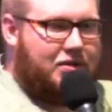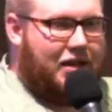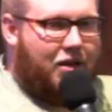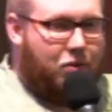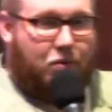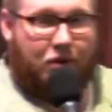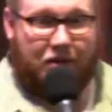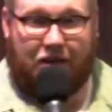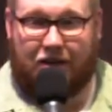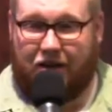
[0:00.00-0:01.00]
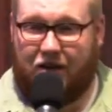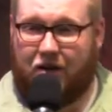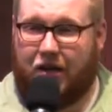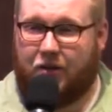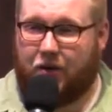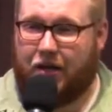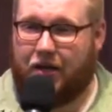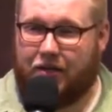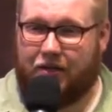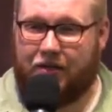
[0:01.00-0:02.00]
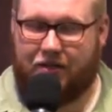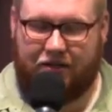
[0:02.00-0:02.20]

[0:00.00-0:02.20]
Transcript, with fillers: to us how we need to hear it, right?